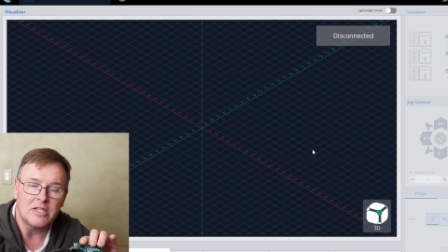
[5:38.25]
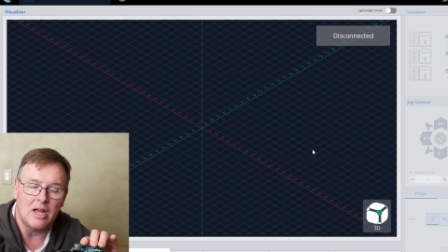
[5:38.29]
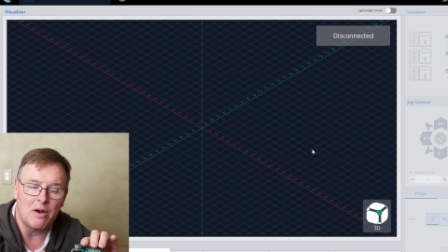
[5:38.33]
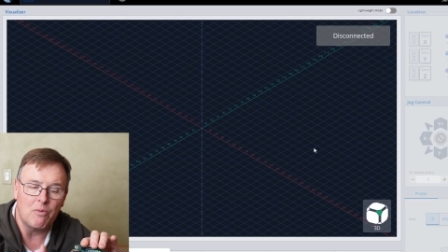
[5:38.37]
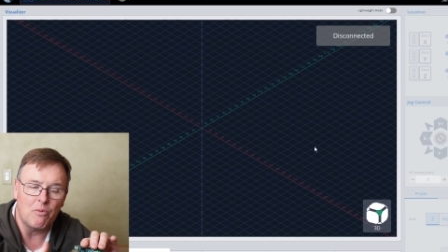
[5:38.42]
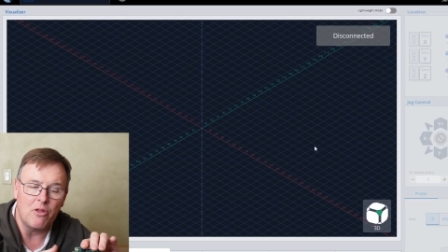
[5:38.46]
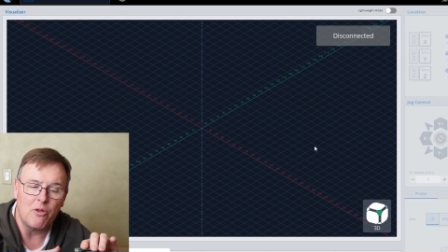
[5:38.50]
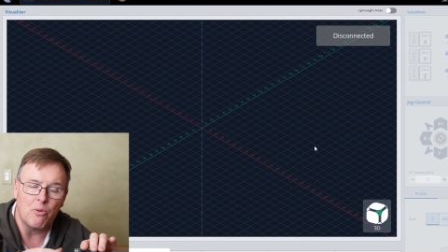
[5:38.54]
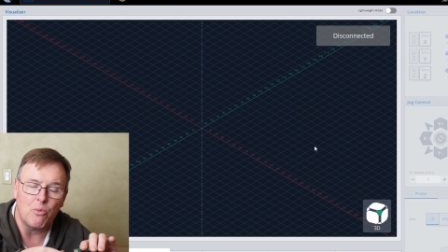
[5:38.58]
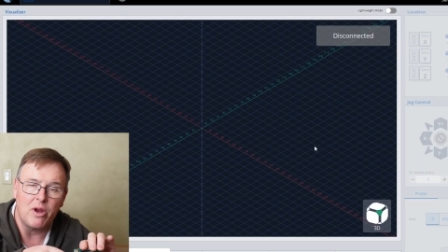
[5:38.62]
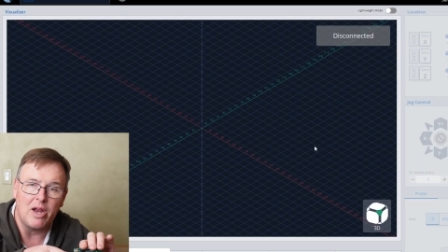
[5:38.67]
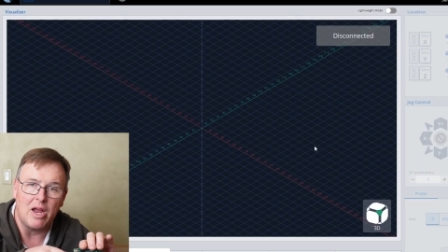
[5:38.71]
and
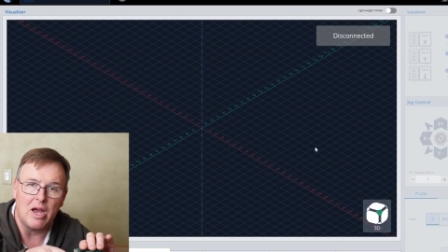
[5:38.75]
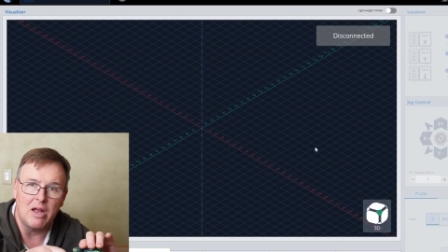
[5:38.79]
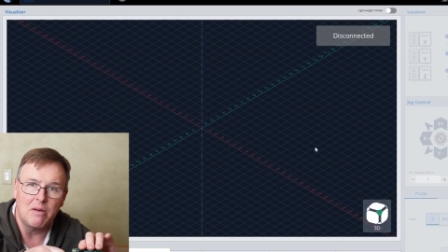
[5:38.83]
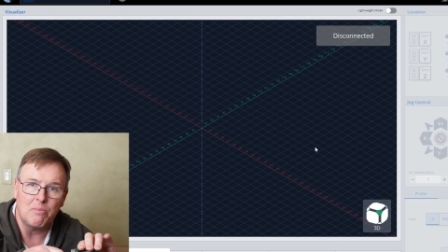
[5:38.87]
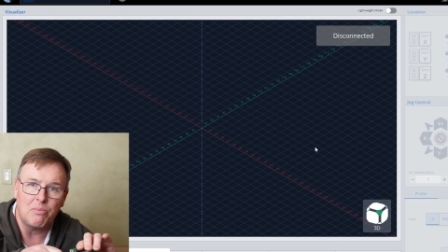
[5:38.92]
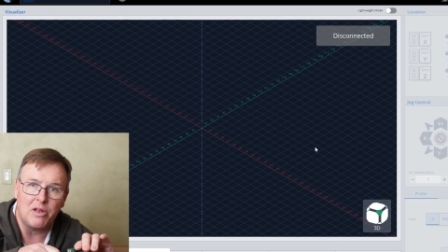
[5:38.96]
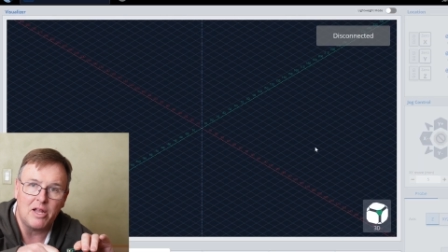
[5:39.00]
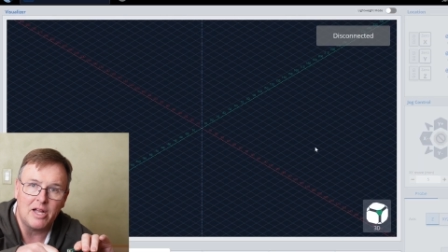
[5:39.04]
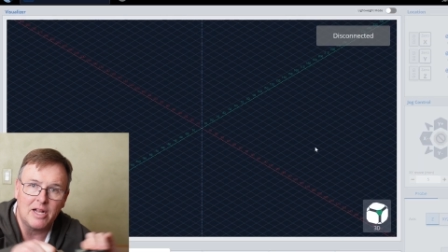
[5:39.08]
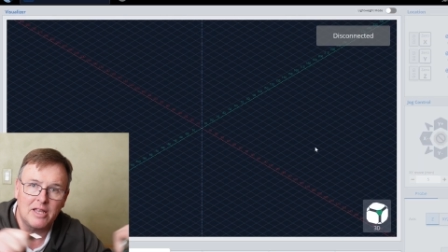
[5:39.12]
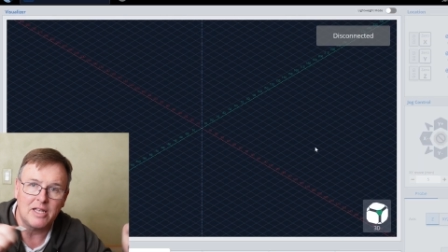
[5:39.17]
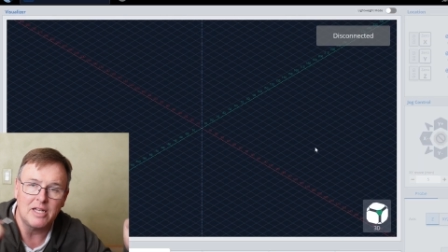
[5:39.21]
whether we
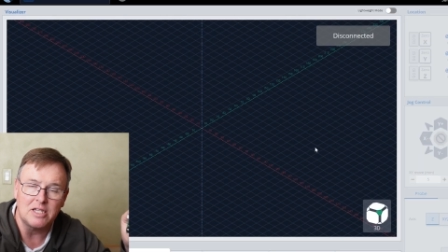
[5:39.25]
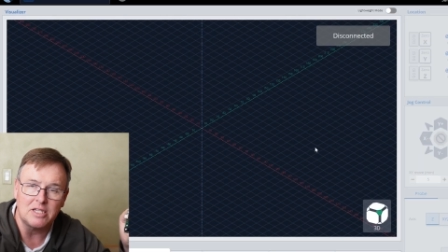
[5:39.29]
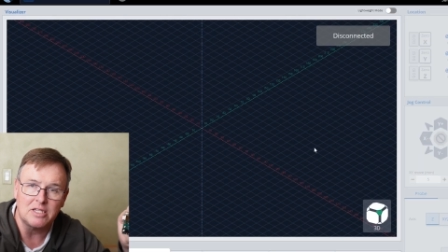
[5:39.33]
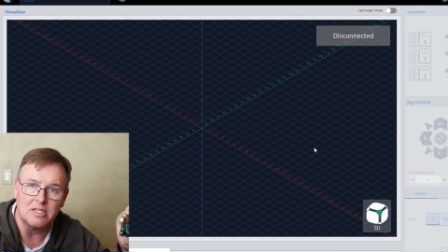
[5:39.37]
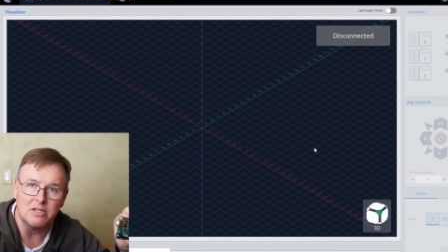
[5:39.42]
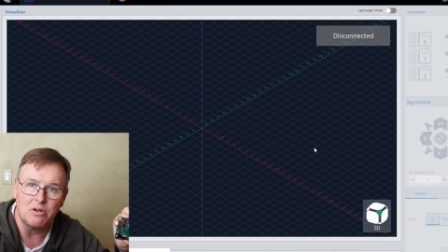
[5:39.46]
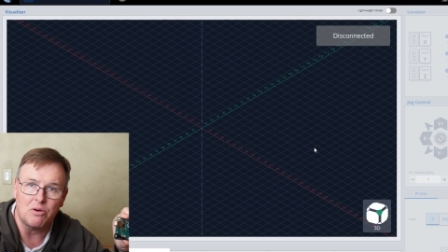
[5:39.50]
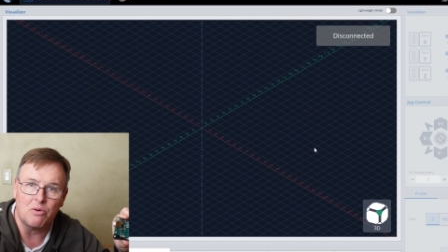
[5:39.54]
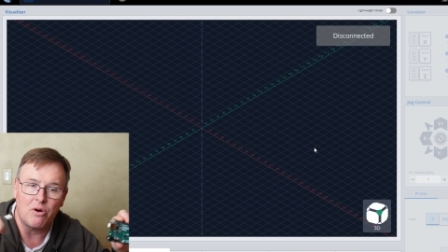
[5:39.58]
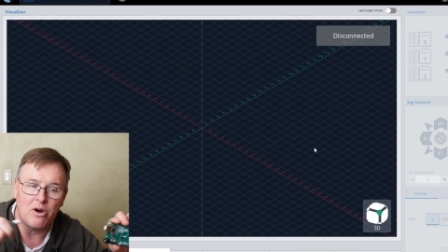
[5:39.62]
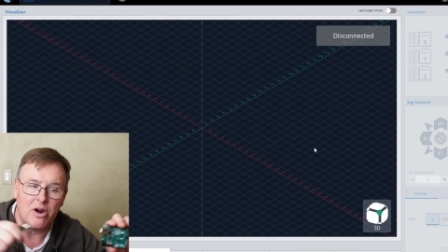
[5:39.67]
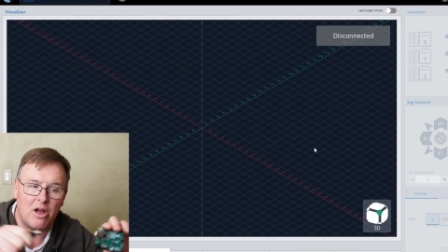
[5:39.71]
unplug
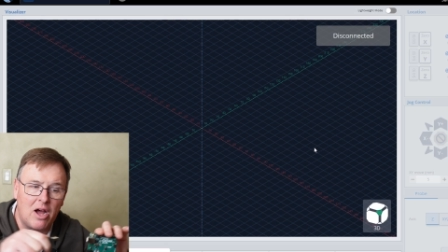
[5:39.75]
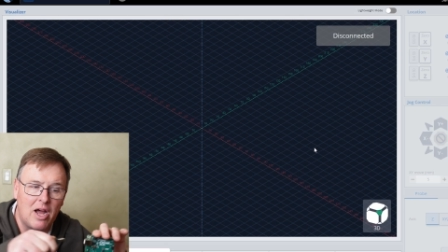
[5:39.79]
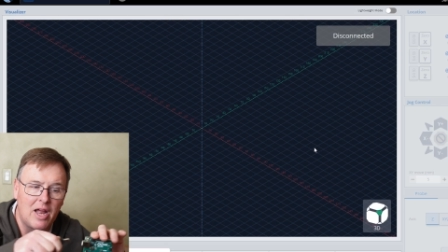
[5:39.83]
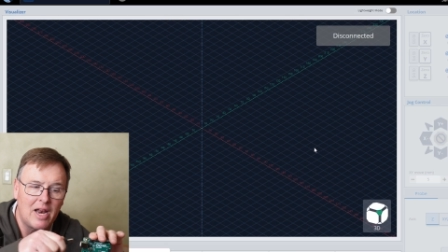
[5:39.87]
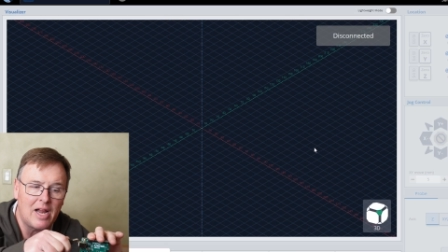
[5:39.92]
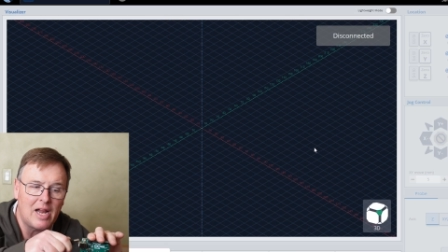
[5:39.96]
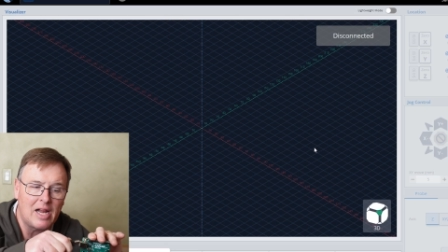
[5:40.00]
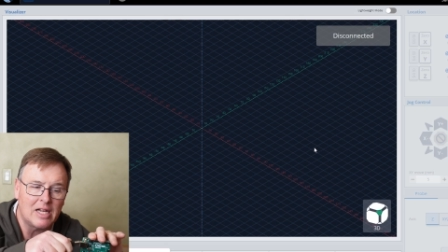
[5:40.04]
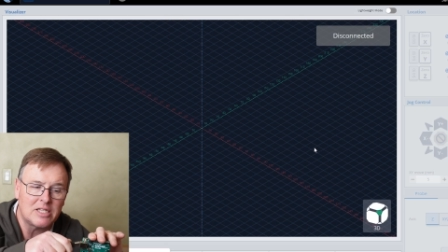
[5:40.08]
this or not,